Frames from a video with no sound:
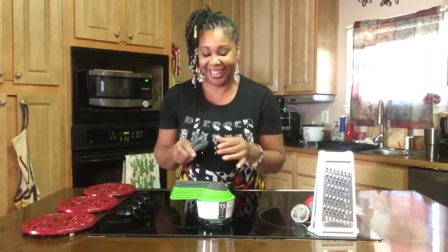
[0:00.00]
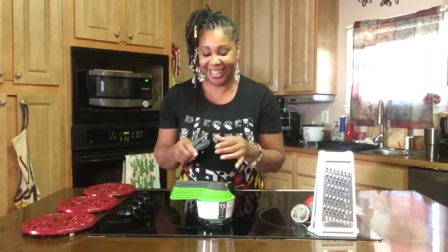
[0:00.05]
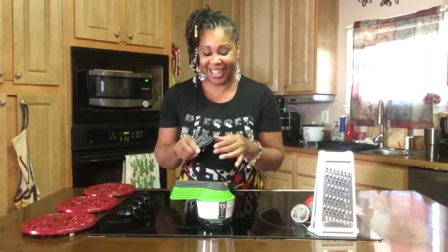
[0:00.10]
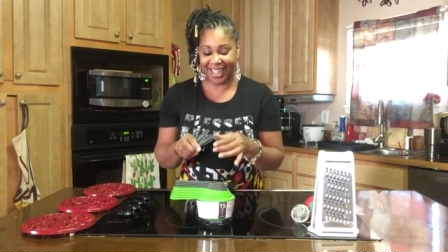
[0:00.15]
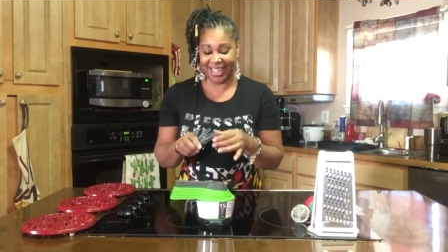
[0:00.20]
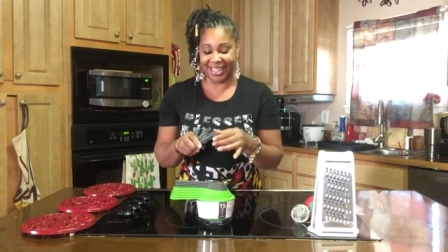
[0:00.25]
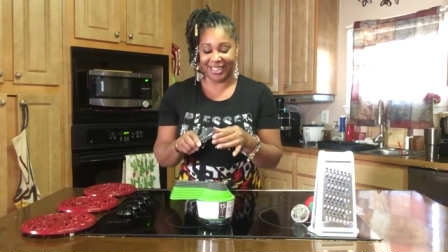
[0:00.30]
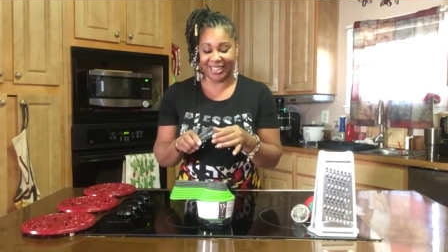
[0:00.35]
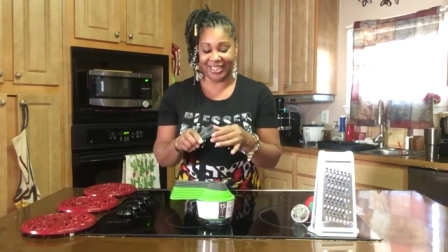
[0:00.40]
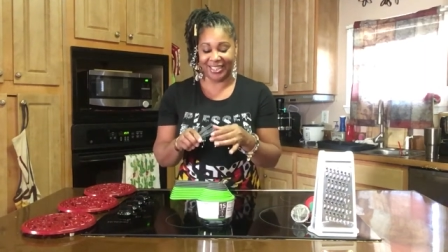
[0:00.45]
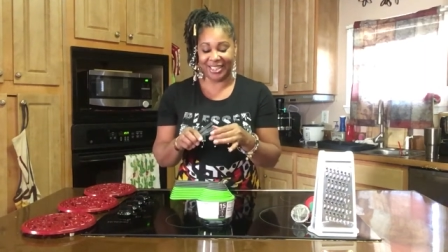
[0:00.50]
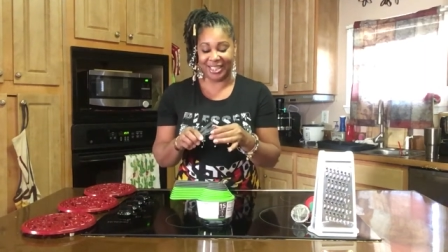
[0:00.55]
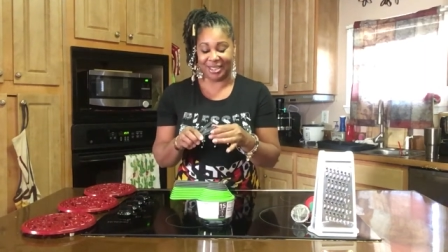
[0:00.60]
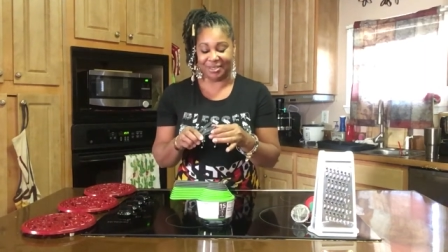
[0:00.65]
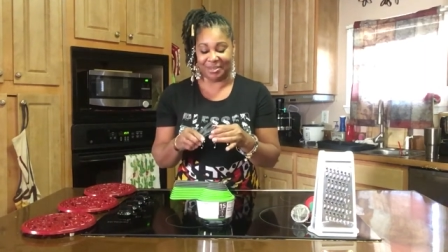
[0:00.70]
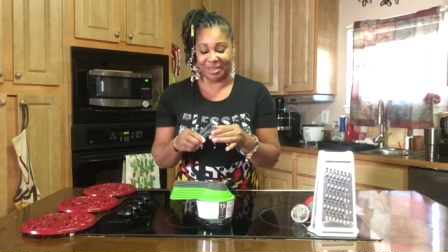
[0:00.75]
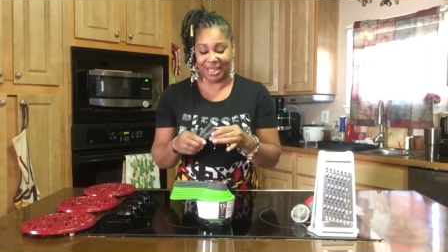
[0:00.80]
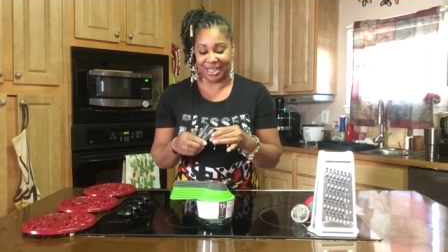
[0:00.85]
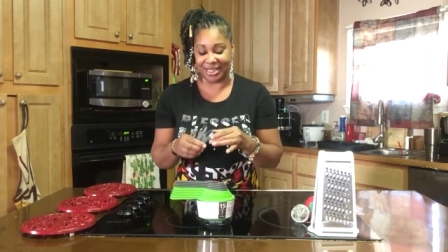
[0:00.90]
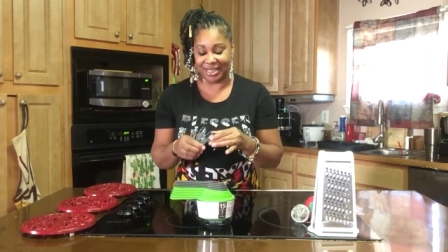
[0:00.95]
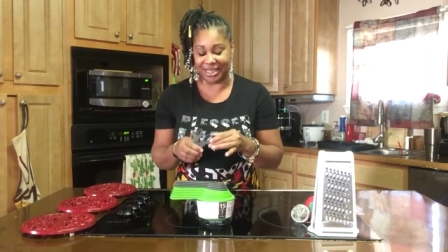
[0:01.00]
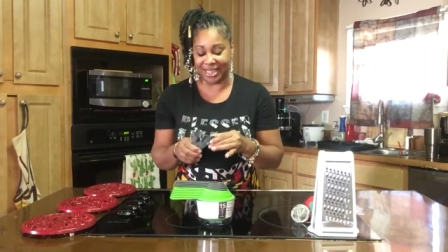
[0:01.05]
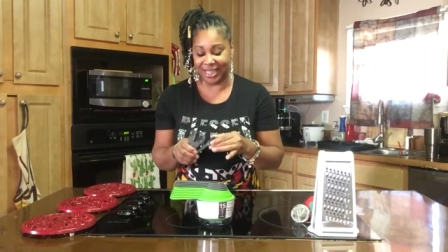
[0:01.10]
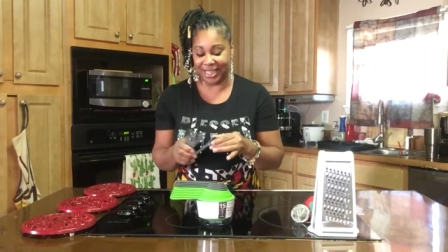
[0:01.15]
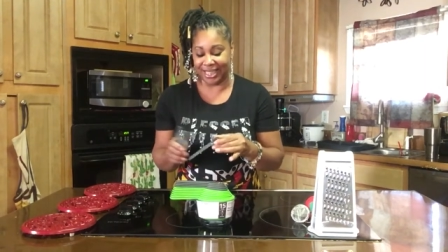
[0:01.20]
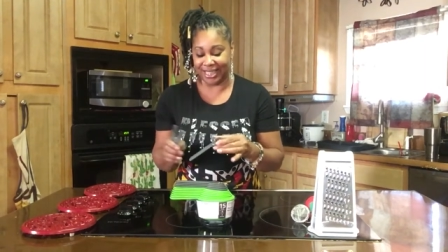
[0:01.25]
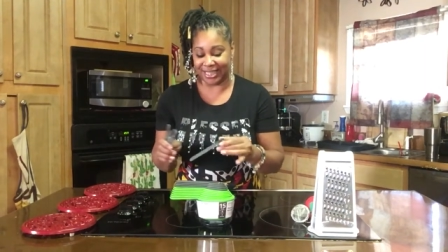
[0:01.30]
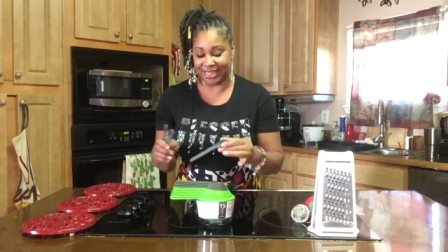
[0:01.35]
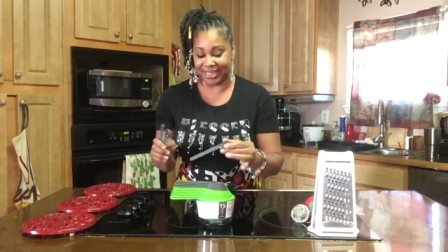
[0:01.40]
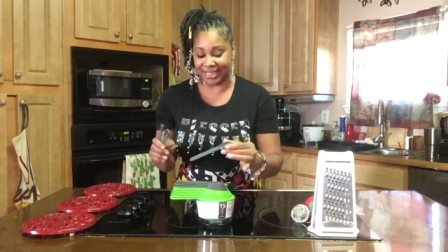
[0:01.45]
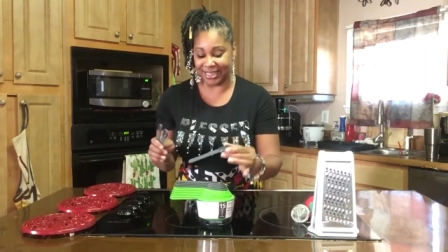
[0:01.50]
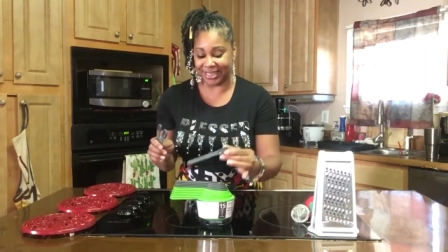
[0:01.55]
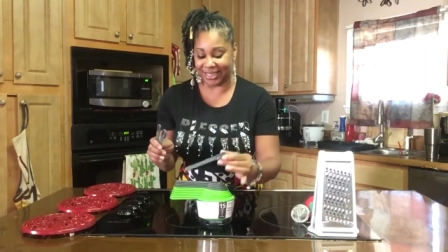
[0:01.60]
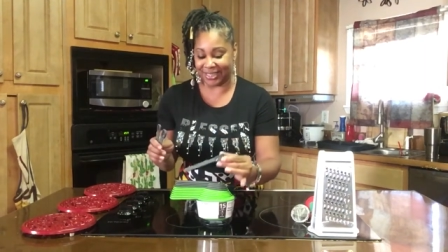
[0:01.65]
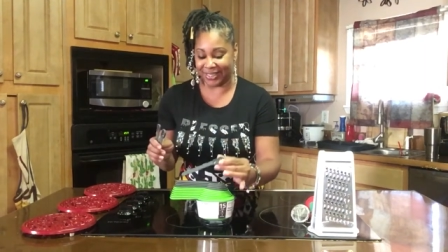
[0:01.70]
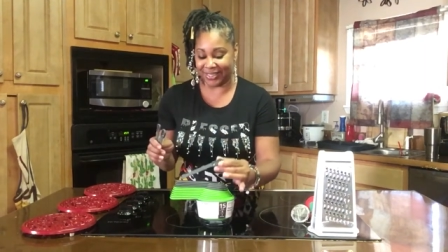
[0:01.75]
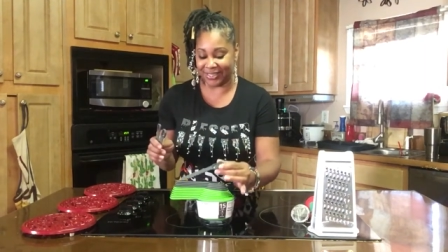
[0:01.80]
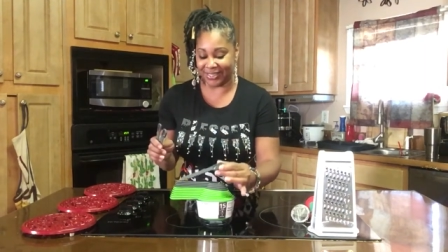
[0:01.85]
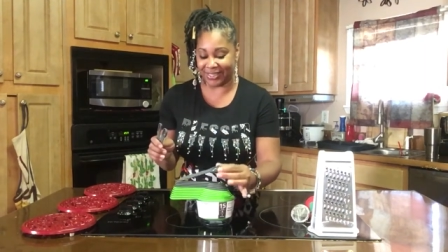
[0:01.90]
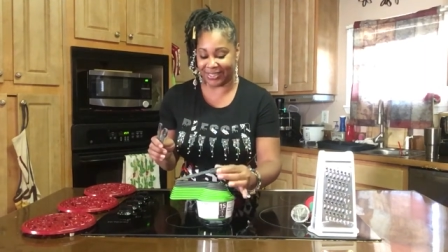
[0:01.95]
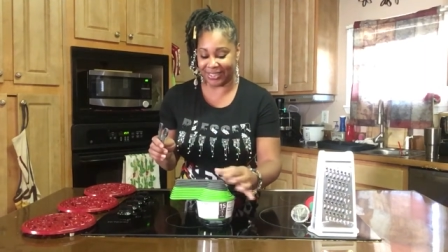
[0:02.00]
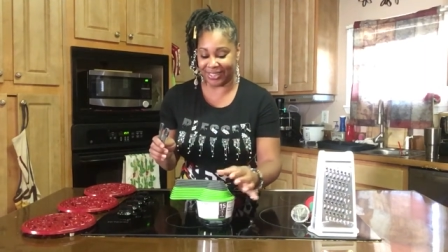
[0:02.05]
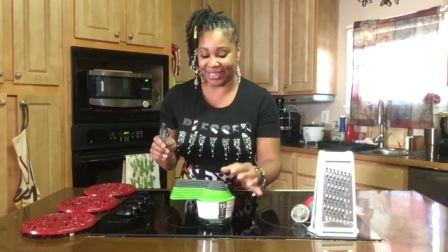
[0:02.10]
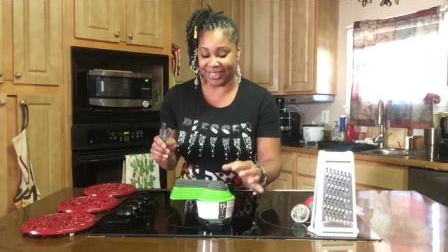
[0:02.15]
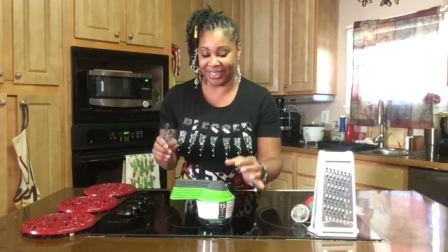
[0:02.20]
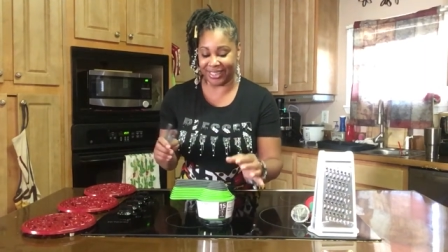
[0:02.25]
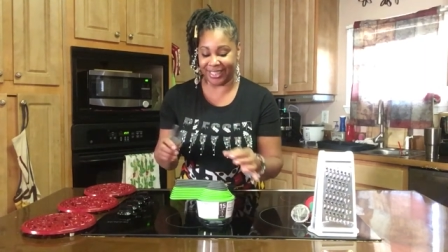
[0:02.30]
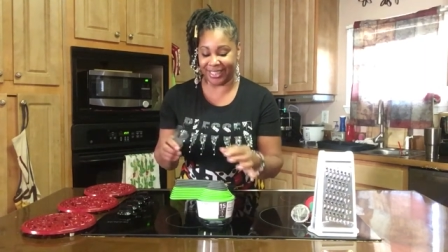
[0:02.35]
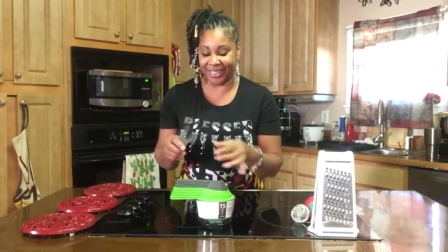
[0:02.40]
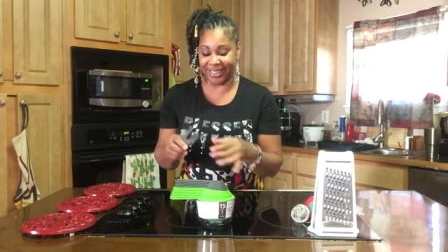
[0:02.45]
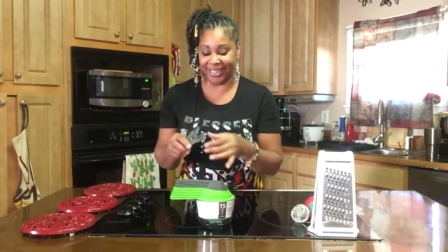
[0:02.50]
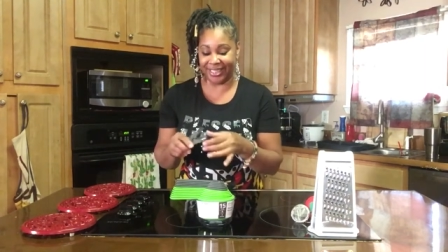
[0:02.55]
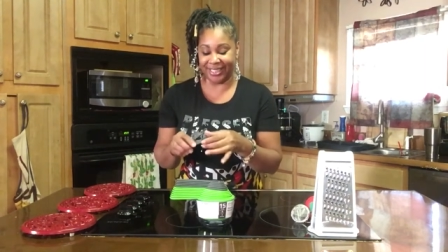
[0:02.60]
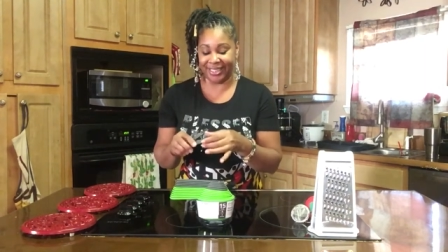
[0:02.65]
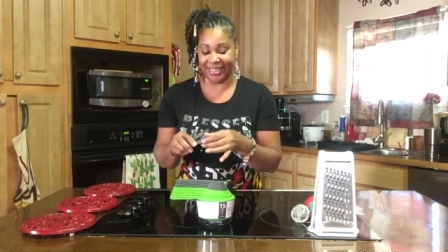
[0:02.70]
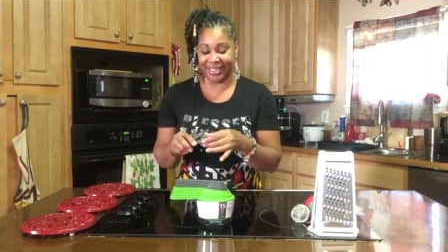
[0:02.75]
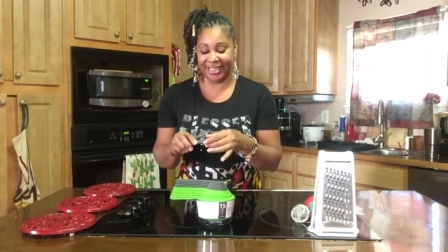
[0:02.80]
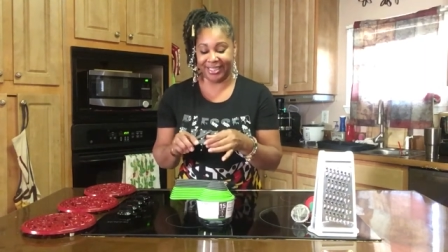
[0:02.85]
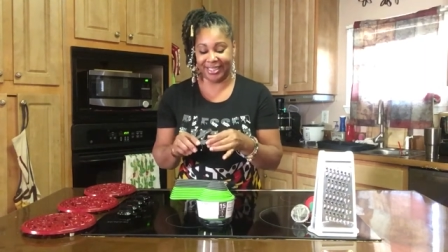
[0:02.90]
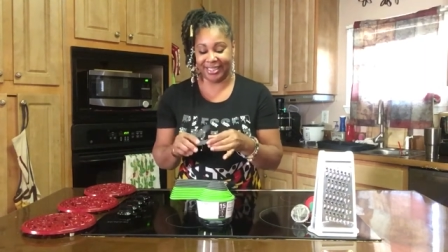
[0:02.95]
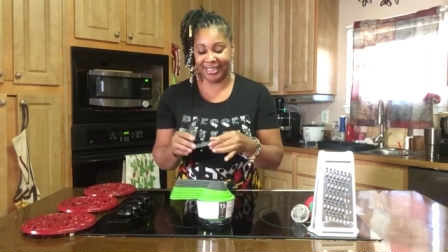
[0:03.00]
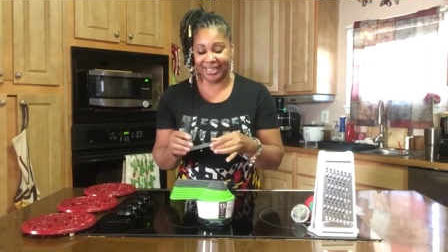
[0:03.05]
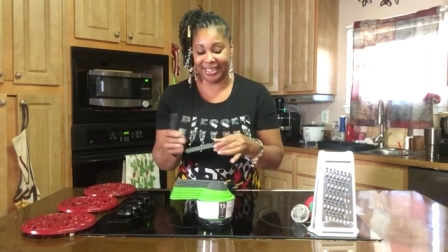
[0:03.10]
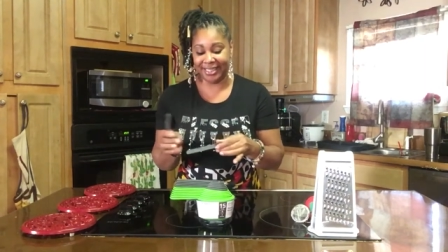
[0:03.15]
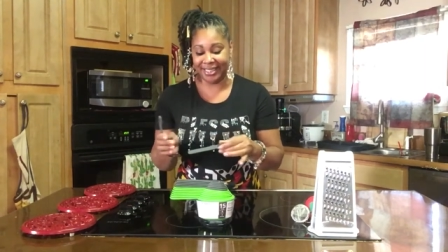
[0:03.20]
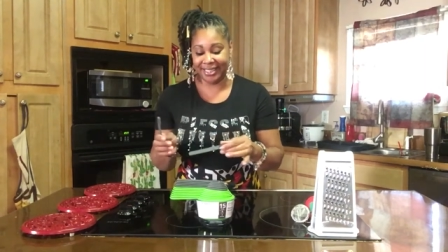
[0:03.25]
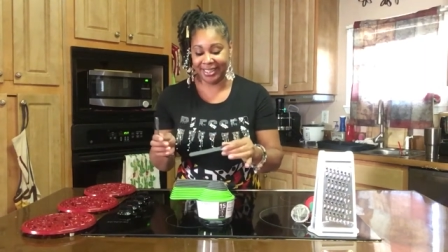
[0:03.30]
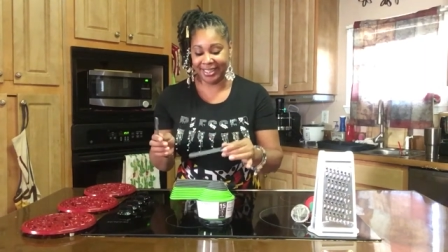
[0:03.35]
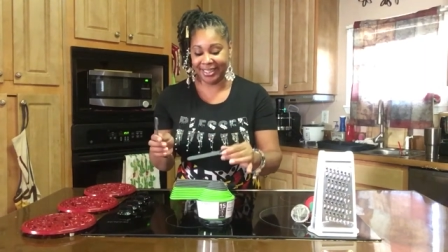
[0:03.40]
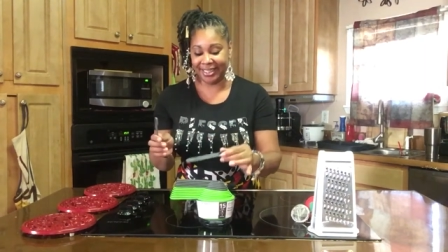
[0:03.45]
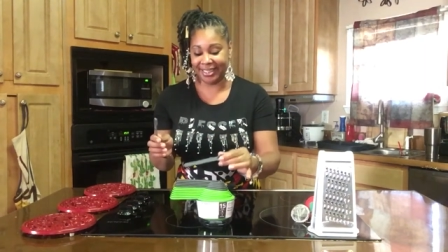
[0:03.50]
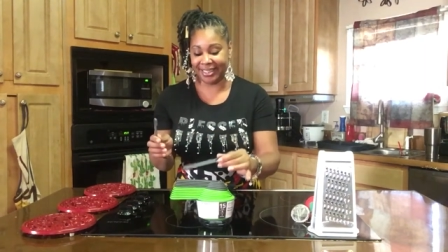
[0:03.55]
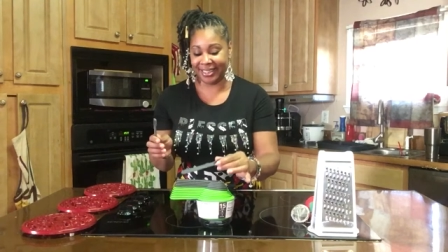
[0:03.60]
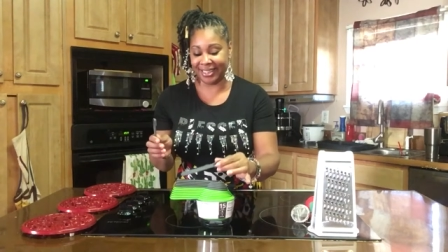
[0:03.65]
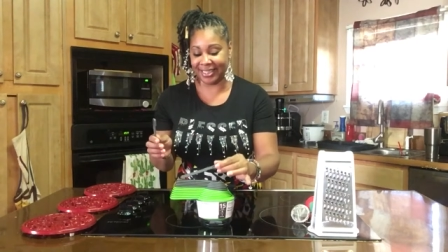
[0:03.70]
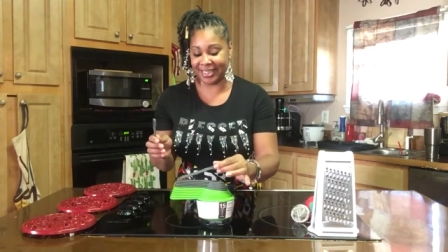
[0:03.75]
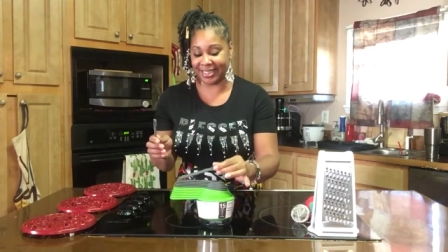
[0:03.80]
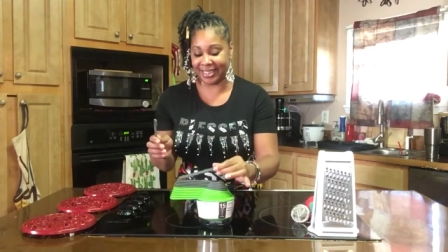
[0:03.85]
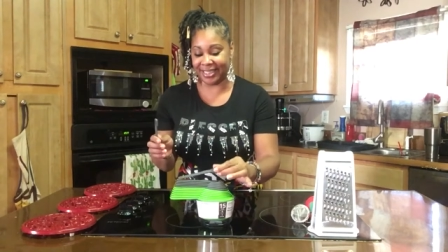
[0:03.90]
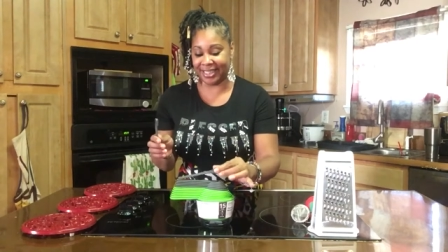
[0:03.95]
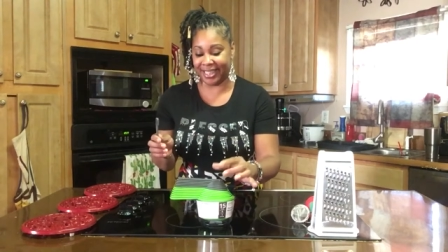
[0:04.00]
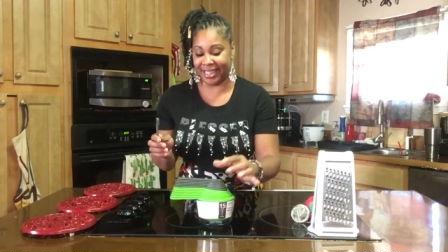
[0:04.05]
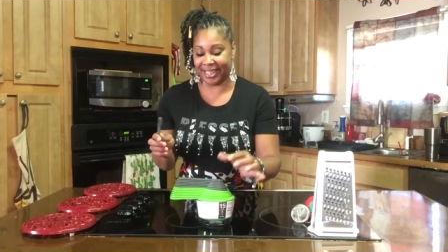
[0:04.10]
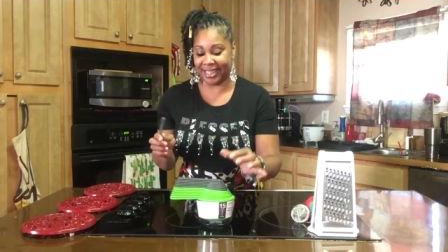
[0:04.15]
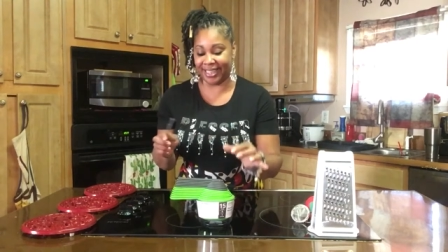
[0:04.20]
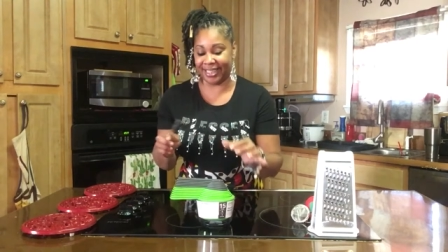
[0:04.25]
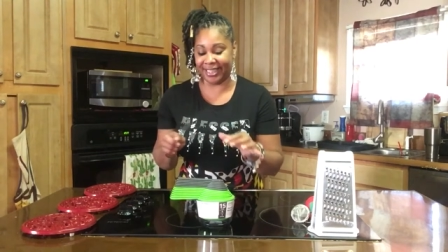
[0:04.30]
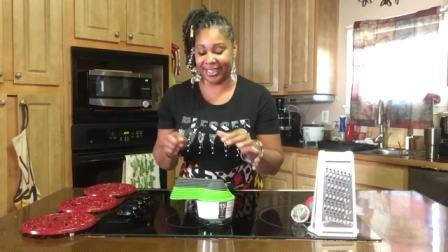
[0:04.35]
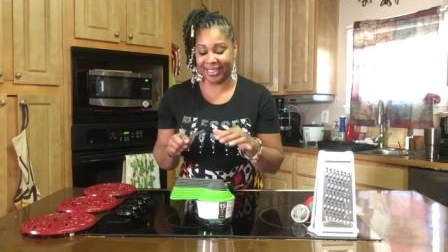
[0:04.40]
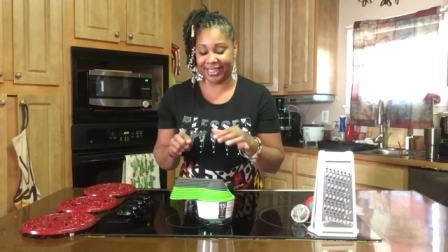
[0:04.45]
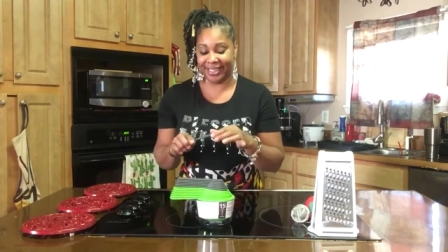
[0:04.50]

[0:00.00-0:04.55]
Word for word: I know y'all probably said Essie's so silly. Y'all see that?